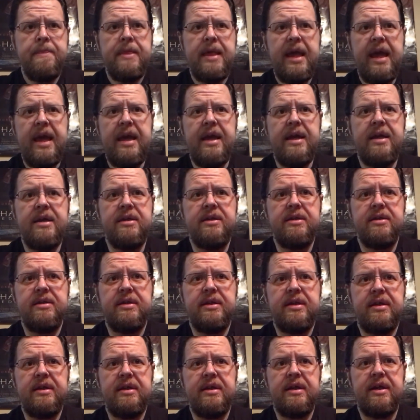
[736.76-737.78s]
And
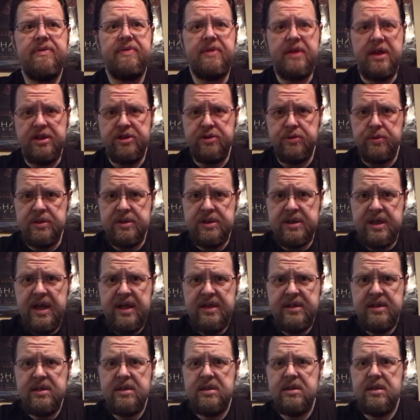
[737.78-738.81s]
if the answer is
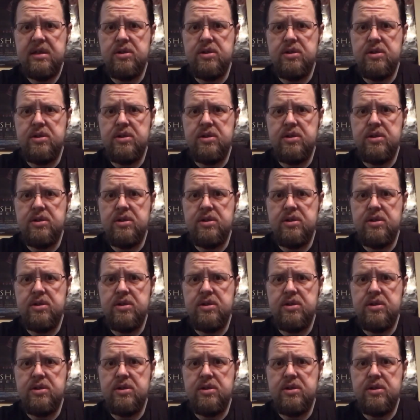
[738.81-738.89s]
yes,